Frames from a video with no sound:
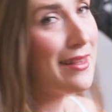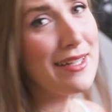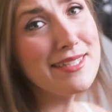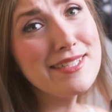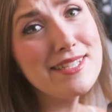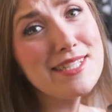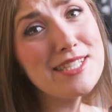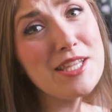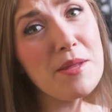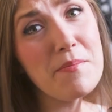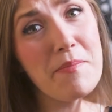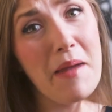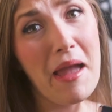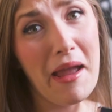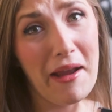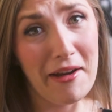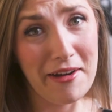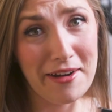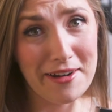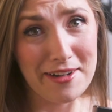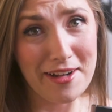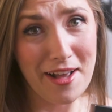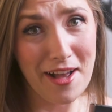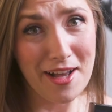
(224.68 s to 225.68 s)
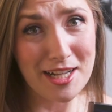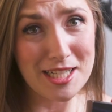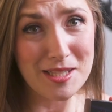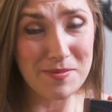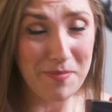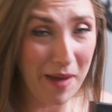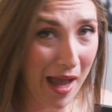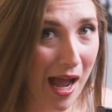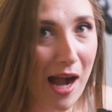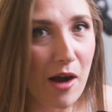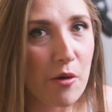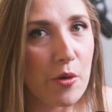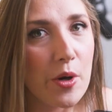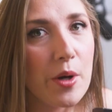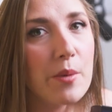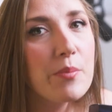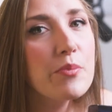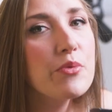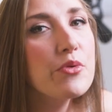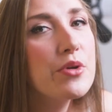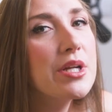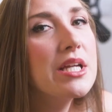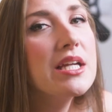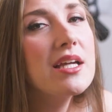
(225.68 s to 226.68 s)
This is the Paradox Power
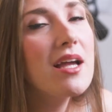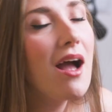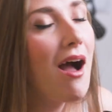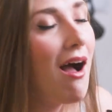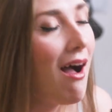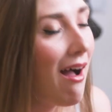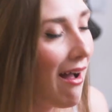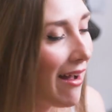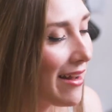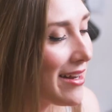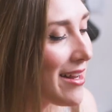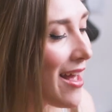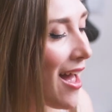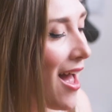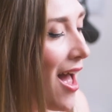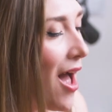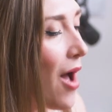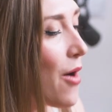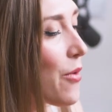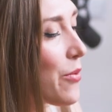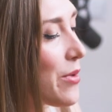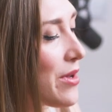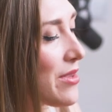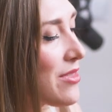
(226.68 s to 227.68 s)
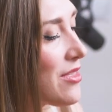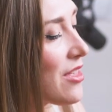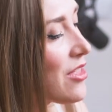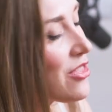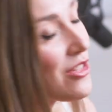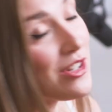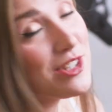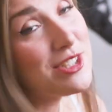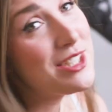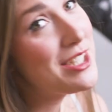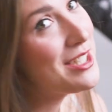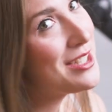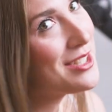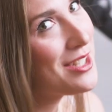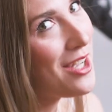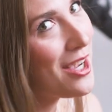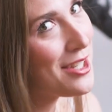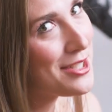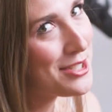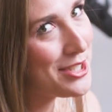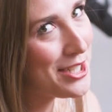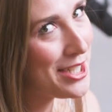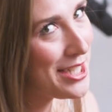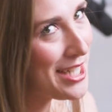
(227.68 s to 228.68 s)
Pre-Con with the 13th
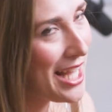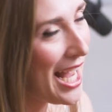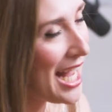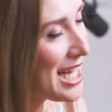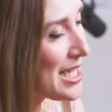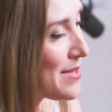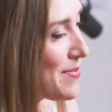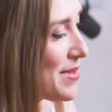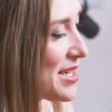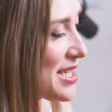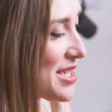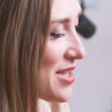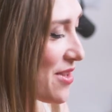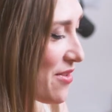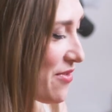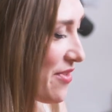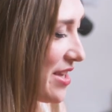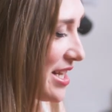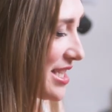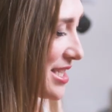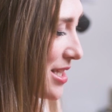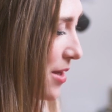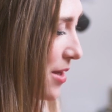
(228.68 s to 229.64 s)
Doctor and Yasmin as the face